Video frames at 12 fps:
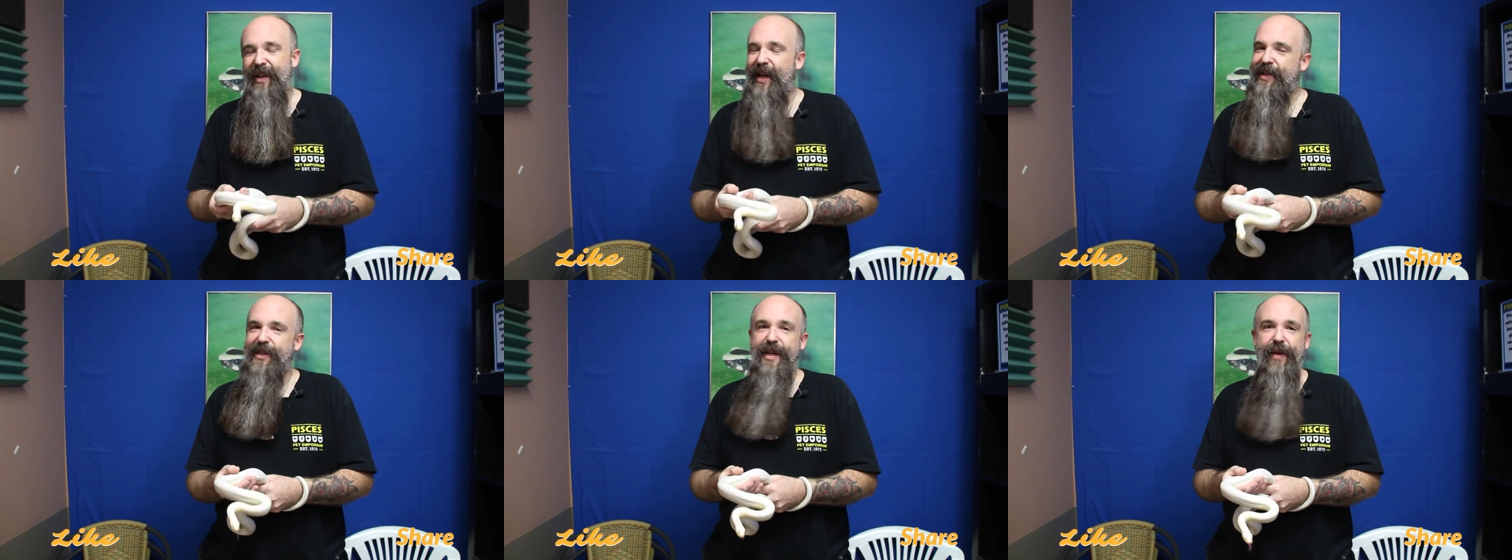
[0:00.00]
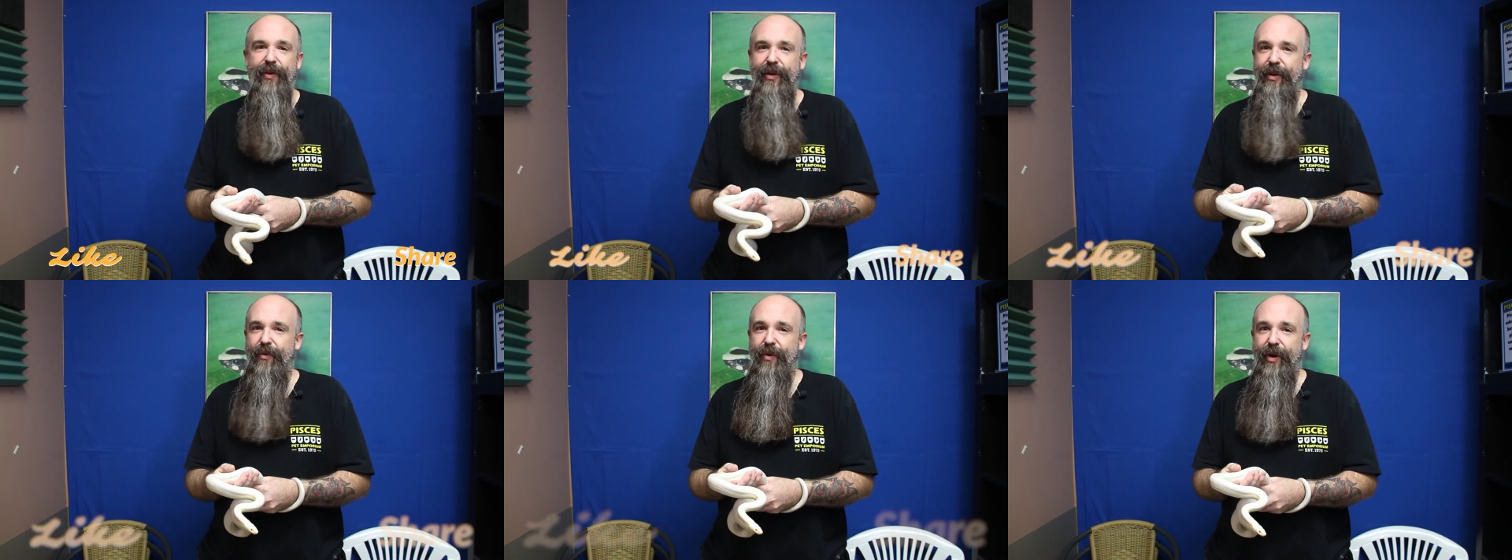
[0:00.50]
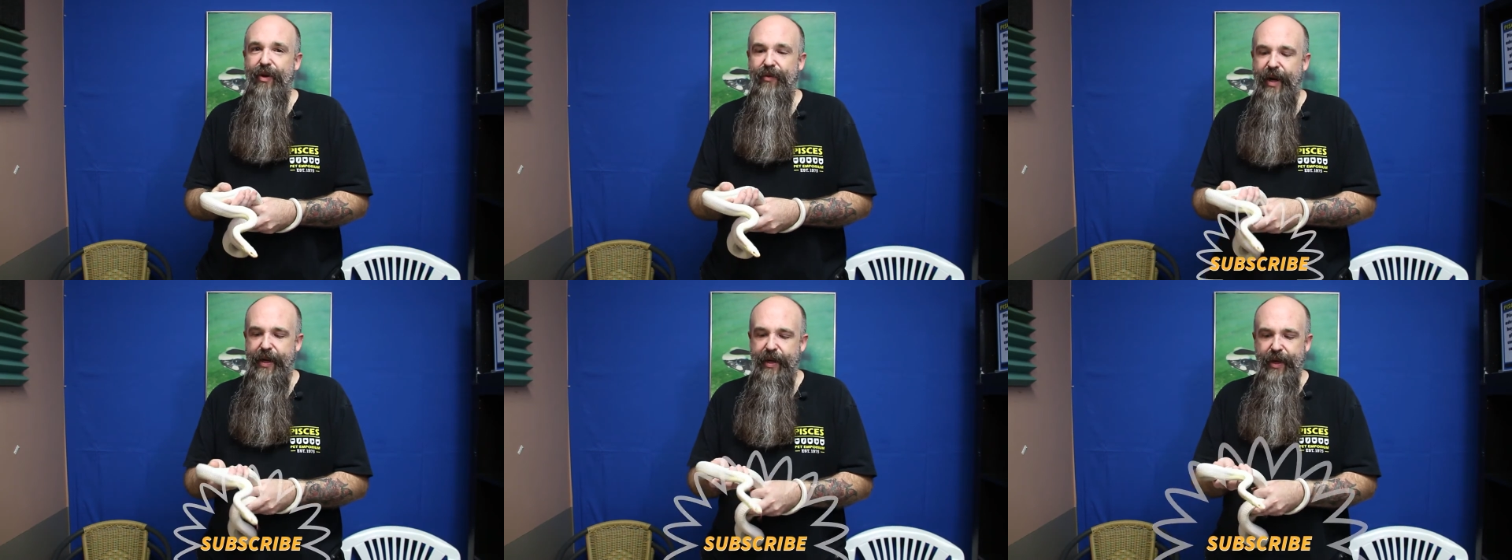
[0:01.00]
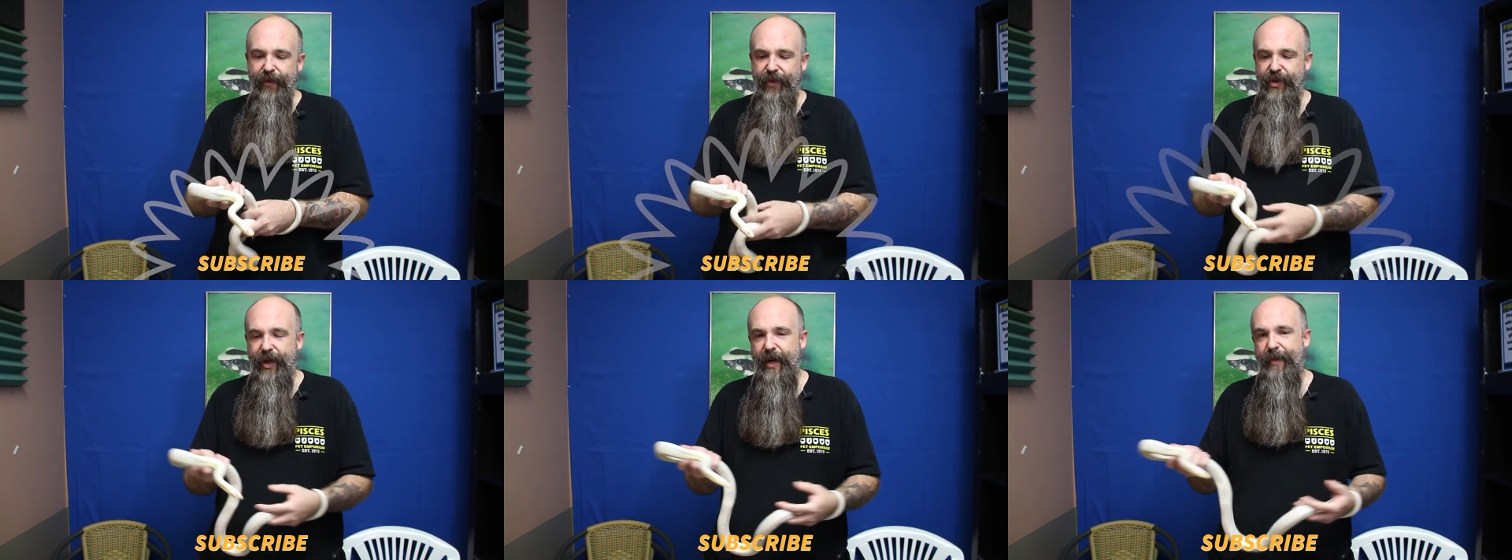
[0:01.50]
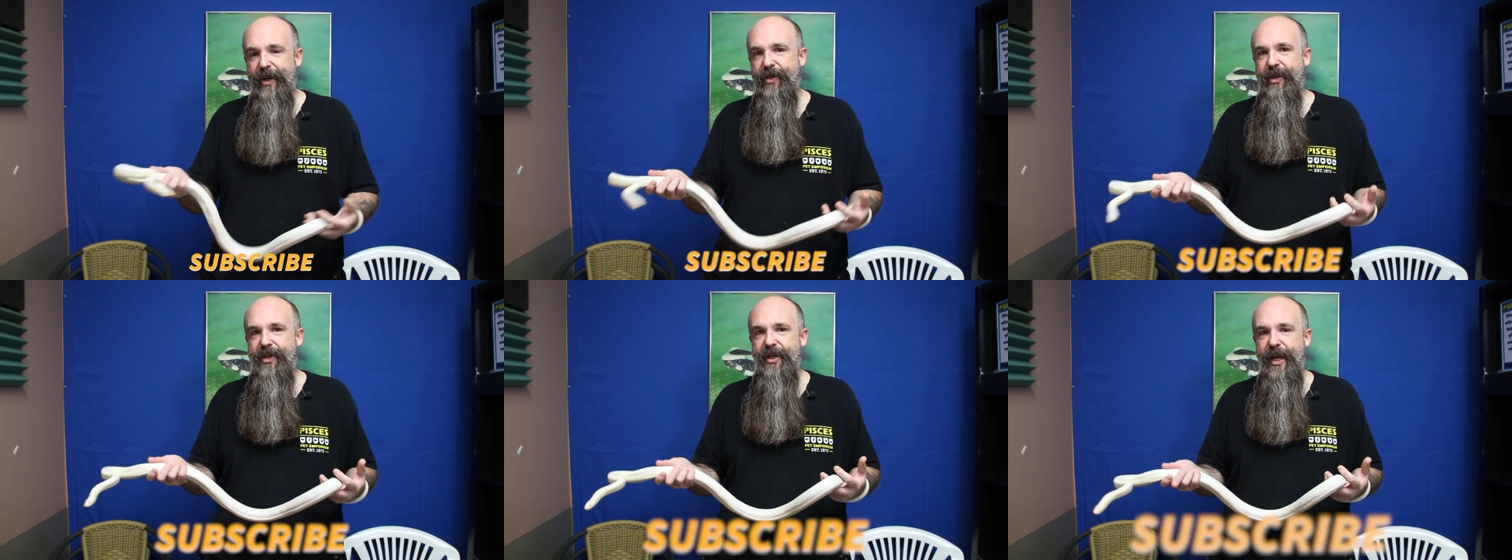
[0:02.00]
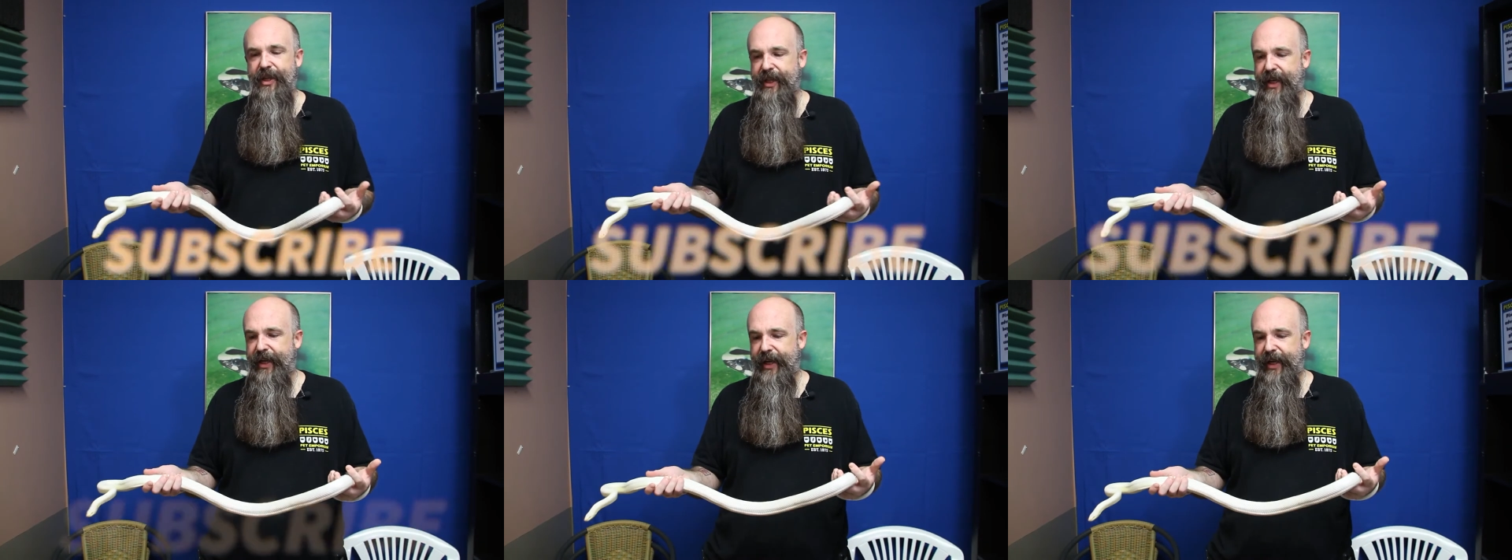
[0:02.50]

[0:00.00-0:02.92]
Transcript: That's never going to work right. If you try to measure the snake skin,